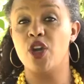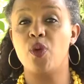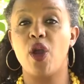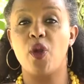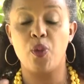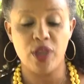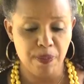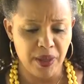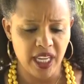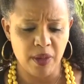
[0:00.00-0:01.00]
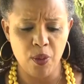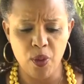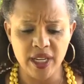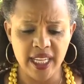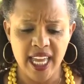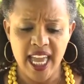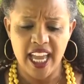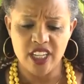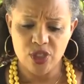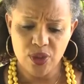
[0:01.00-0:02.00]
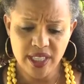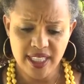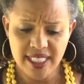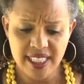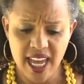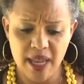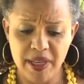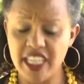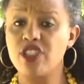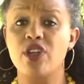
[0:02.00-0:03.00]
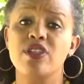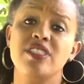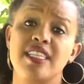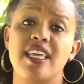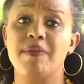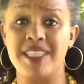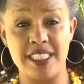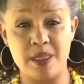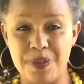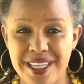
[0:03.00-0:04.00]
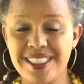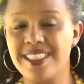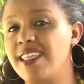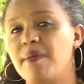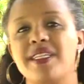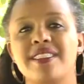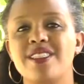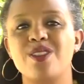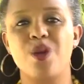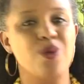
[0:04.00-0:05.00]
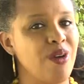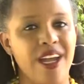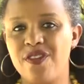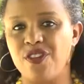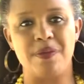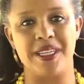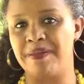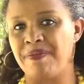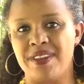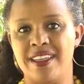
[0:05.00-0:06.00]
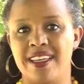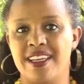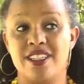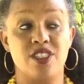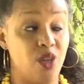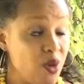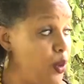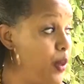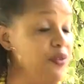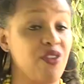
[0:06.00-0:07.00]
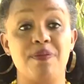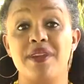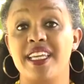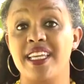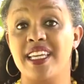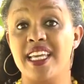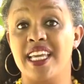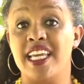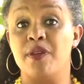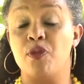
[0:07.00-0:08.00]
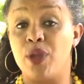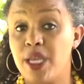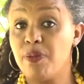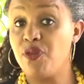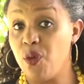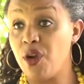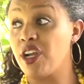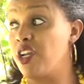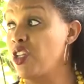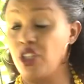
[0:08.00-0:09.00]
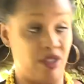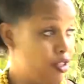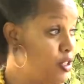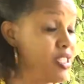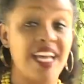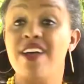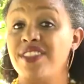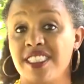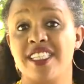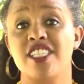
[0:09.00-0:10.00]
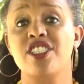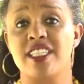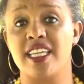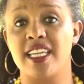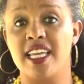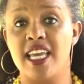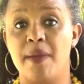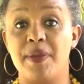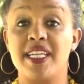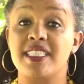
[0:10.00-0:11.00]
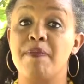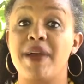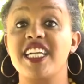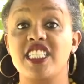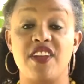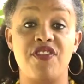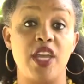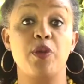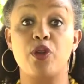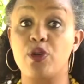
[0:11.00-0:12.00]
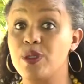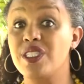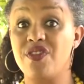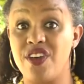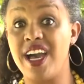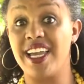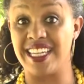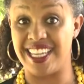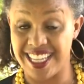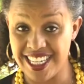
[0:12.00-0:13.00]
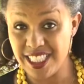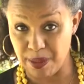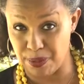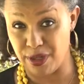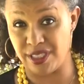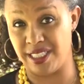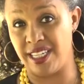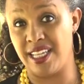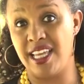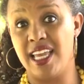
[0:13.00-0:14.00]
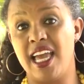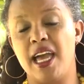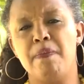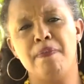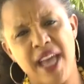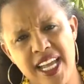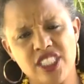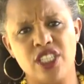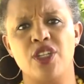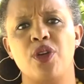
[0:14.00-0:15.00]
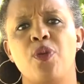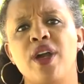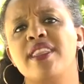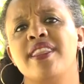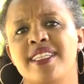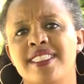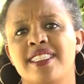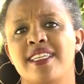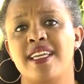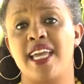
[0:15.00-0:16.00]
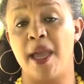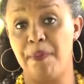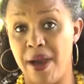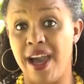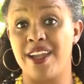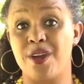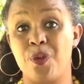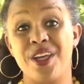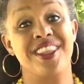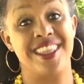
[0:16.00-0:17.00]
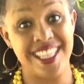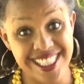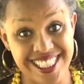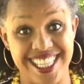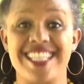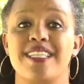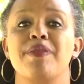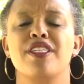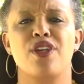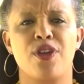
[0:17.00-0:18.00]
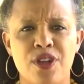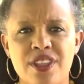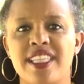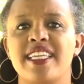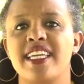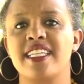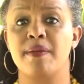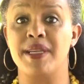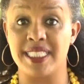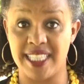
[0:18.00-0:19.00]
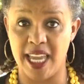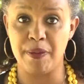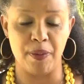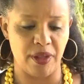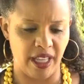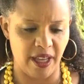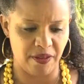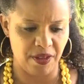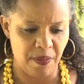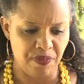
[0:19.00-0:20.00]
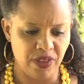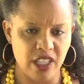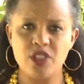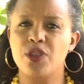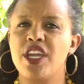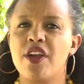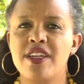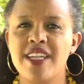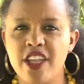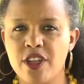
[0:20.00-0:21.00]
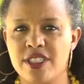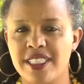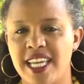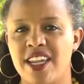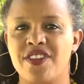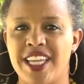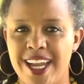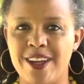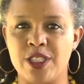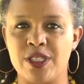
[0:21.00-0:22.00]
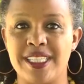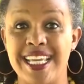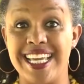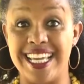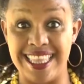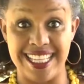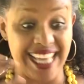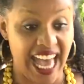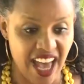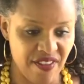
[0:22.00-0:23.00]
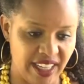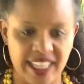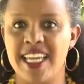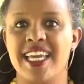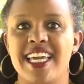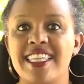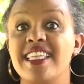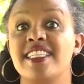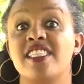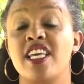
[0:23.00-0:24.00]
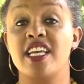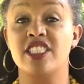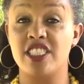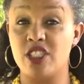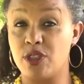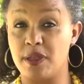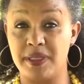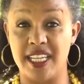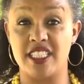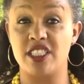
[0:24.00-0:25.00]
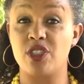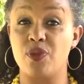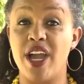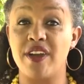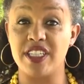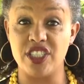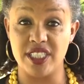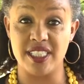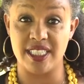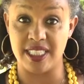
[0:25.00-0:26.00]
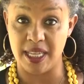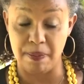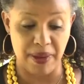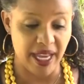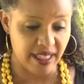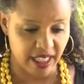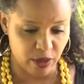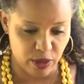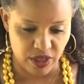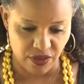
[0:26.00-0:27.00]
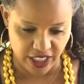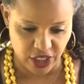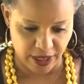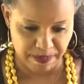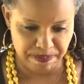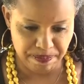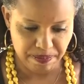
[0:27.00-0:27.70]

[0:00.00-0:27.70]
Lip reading: who are weeping and mourning. And during this time, he turns to them and he speaks to them and he says, don't cry for me. Don't weep for me. Weep for yourselves, essentially, because imagine if they would crucify an innocent person. Imagine what this empire, what this kingdom, this earthly kingdom is capable of. So they're another set of characters in this havoc, in this circumstances surrounding Jesus's impending crucifixion.